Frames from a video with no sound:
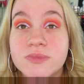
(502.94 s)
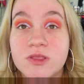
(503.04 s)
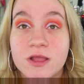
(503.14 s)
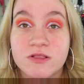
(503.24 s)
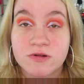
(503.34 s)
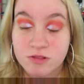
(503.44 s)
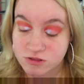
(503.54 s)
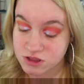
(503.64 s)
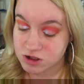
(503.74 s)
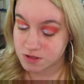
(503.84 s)
So that's what it
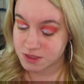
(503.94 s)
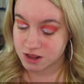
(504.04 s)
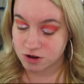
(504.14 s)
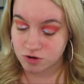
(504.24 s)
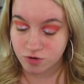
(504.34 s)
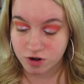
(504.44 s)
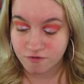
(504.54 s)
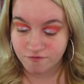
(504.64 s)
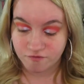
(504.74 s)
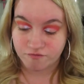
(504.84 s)
looks like on the inner corner
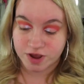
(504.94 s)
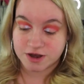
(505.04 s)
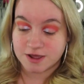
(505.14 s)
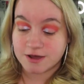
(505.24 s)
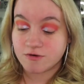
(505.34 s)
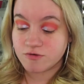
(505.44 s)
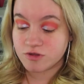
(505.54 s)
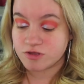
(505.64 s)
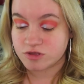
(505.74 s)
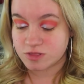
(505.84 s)
for right now.
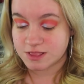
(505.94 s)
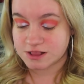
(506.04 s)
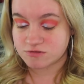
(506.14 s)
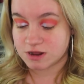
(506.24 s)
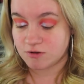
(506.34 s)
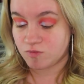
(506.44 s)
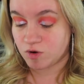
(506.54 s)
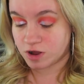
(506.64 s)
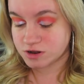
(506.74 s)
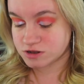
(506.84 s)
That's what I
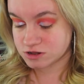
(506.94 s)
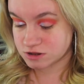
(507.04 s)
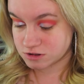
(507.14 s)
want.